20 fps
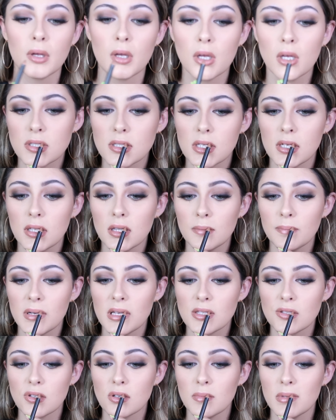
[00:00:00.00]
Just laying the
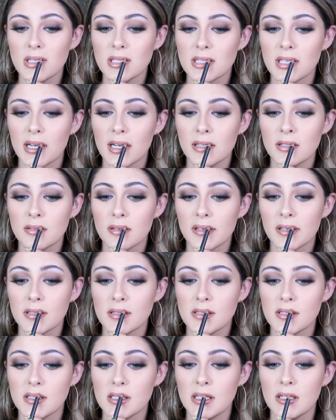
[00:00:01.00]
pencil on my side so I
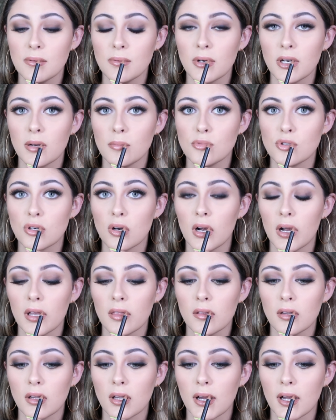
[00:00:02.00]
can see where I'm
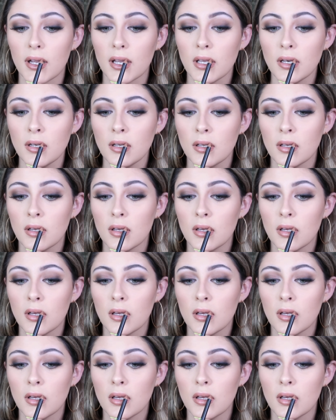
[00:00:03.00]
drawing the line,